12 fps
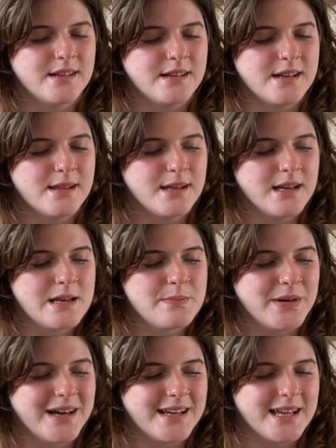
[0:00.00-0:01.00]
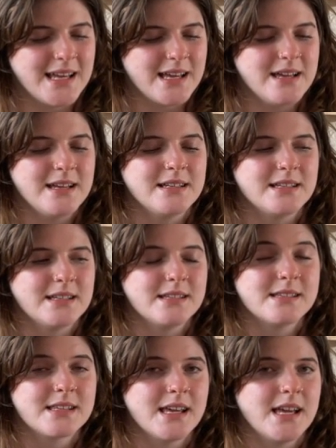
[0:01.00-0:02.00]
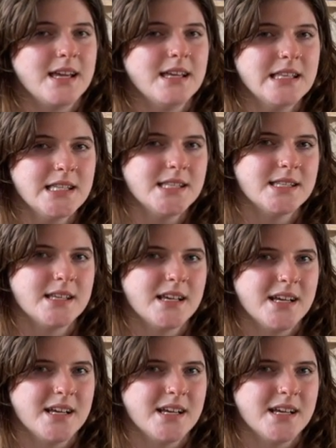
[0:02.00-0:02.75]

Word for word: I think I bought eight skeins,